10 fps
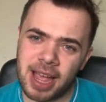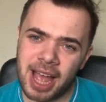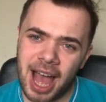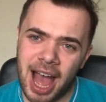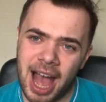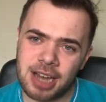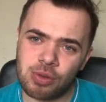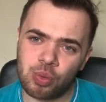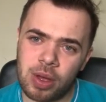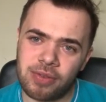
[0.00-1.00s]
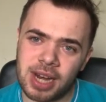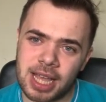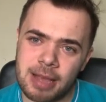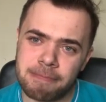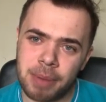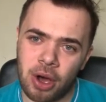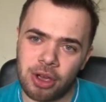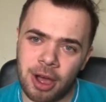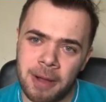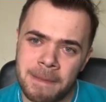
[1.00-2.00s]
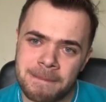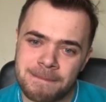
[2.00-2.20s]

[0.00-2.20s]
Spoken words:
had with Lee Bowyer,